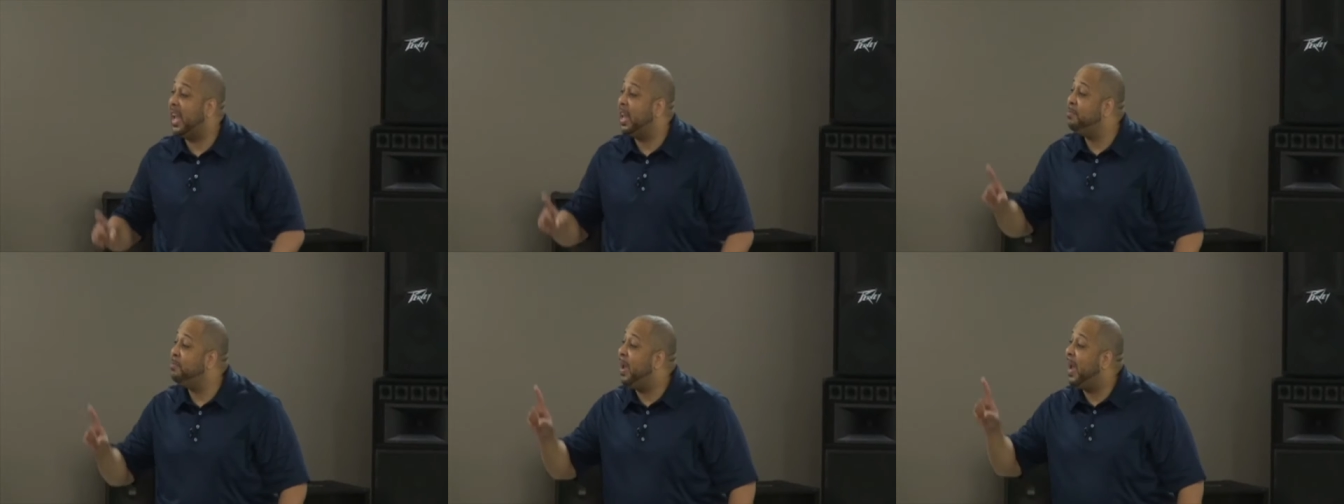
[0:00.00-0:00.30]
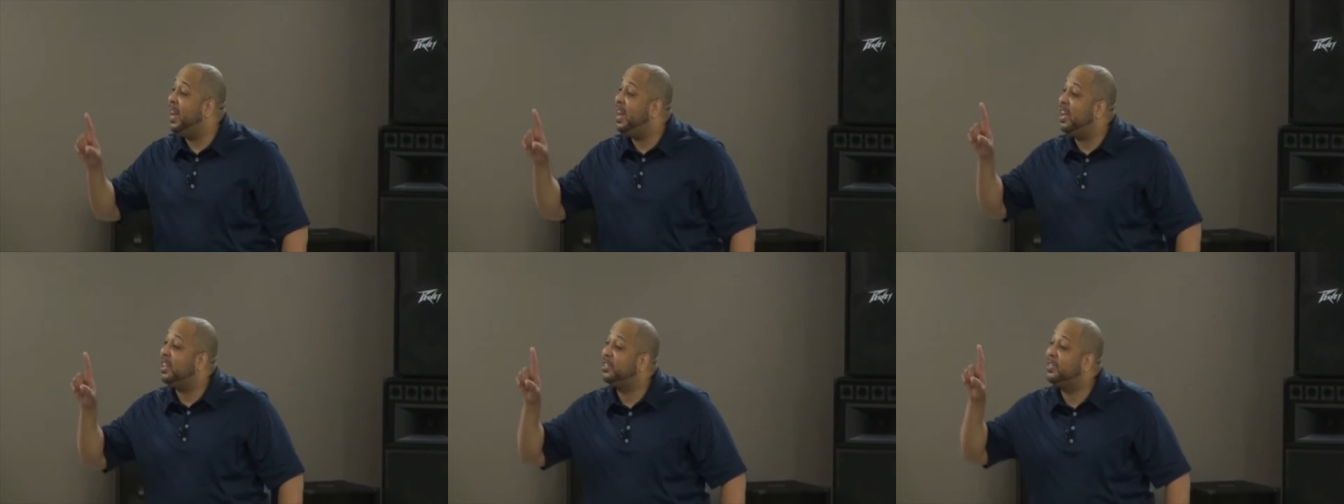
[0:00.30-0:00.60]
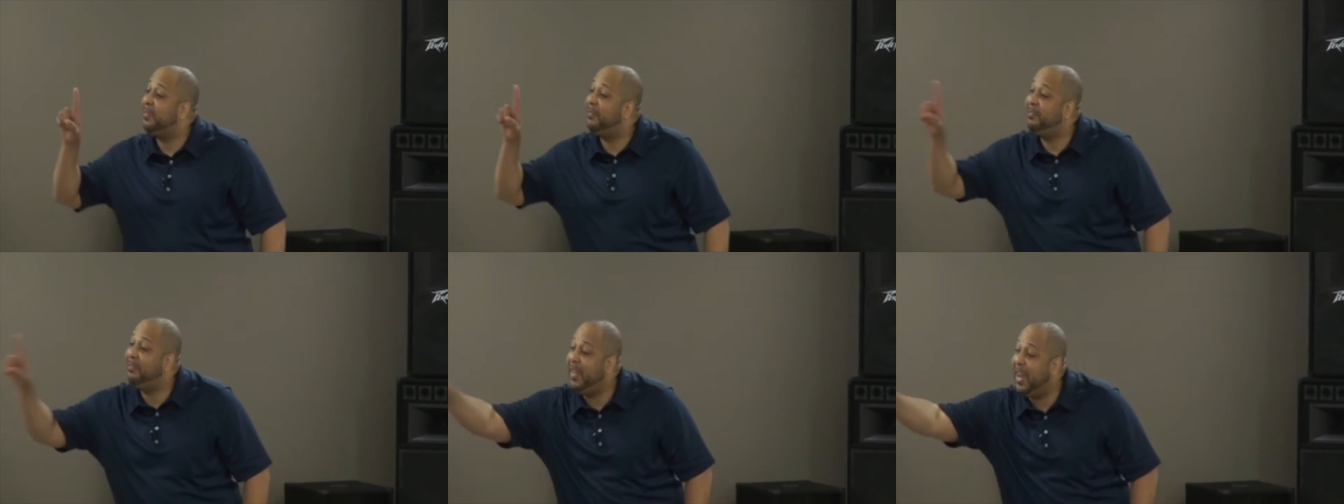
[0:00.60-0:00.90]
and made
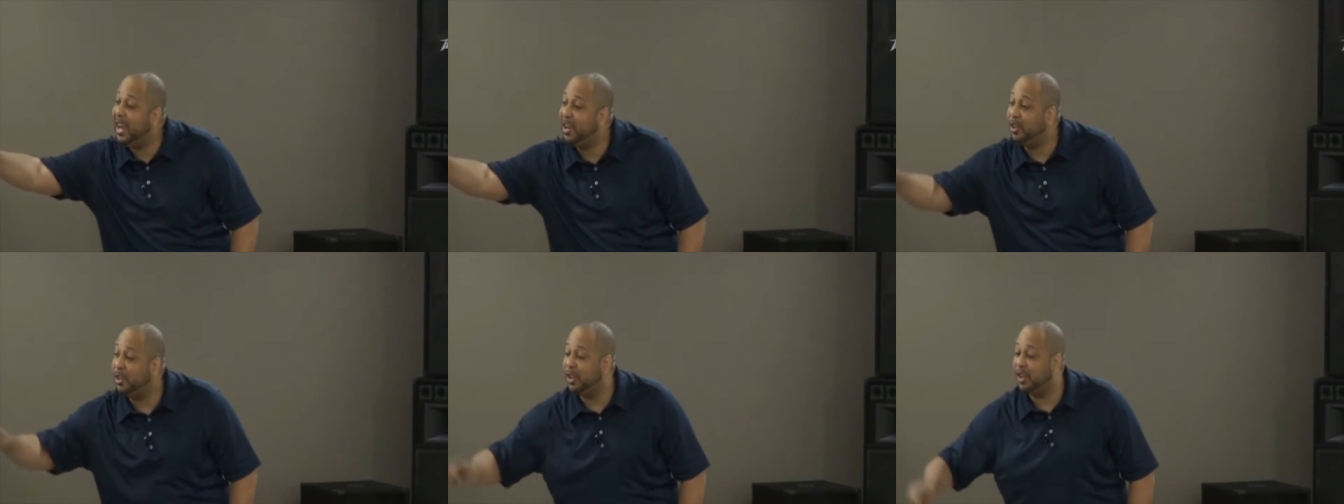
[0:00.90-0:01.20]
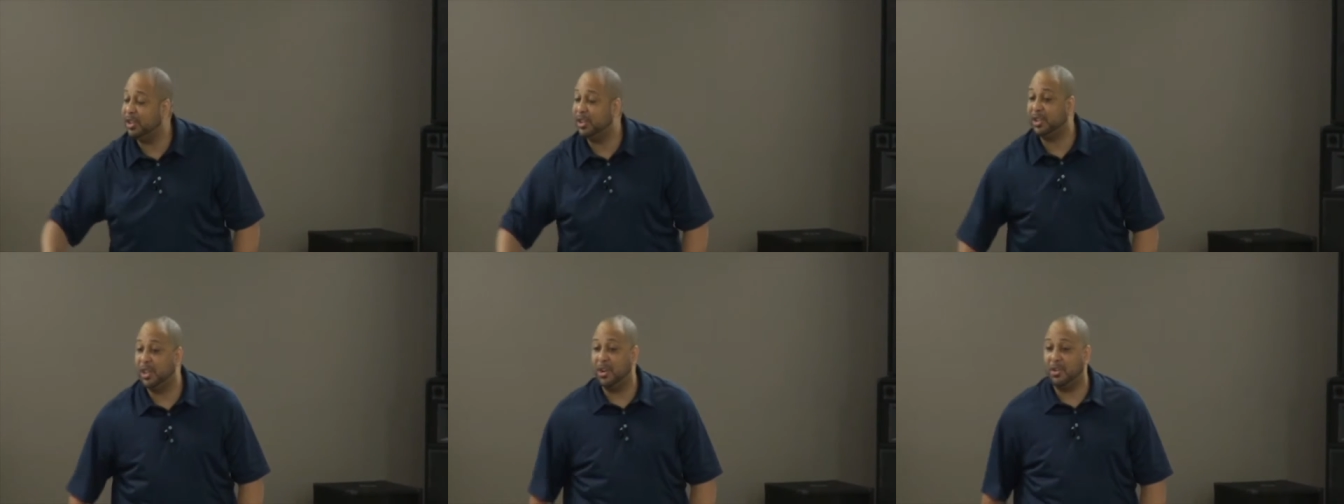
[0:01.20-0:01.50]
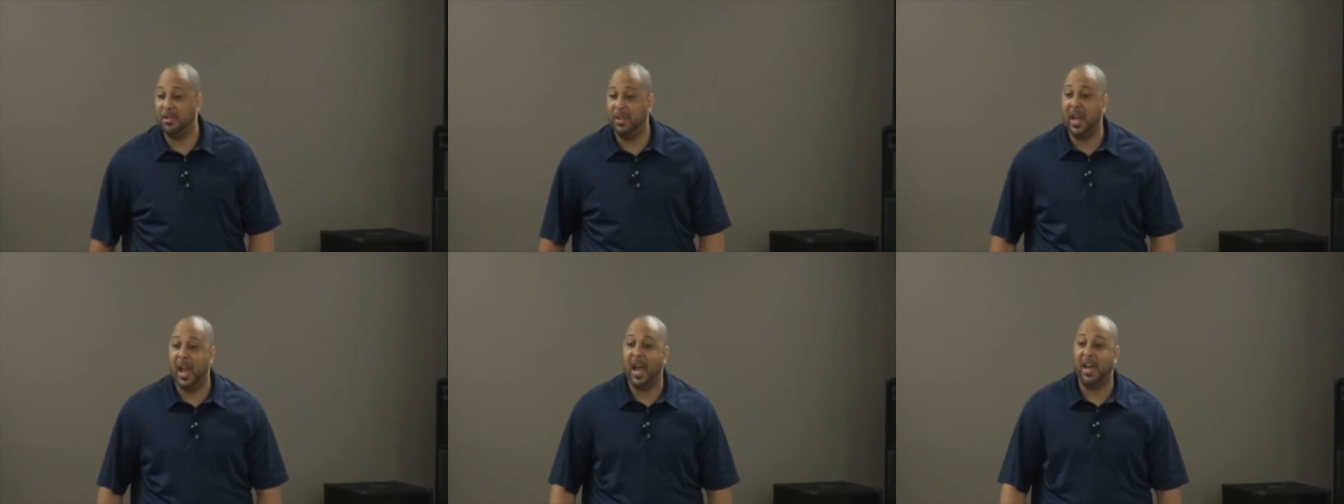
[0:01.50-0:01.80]
us feel a
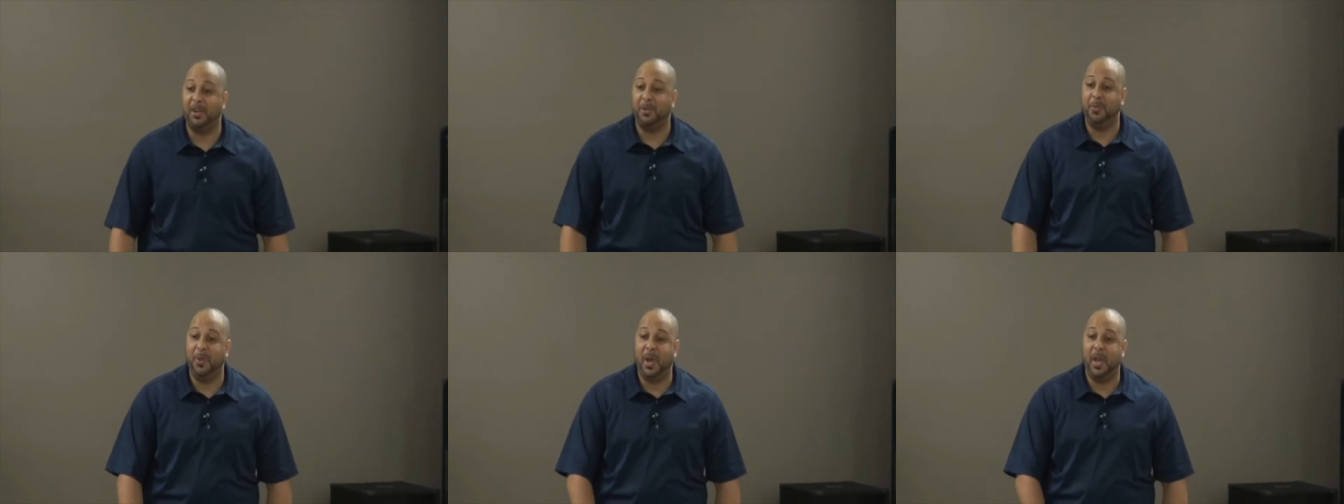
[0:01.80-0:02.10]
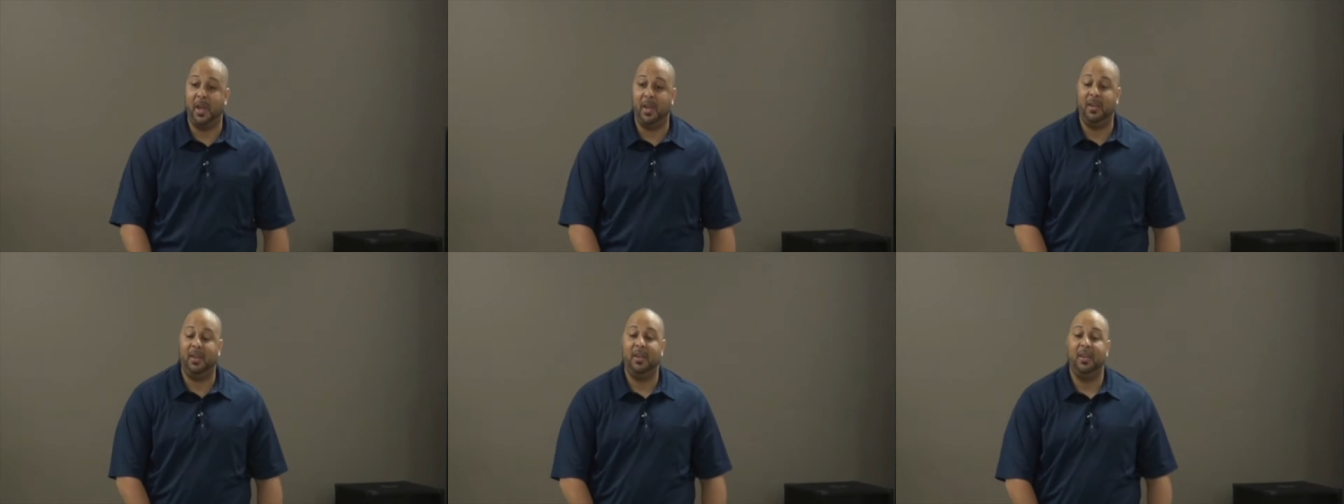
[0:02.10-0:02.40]
certain kind of way,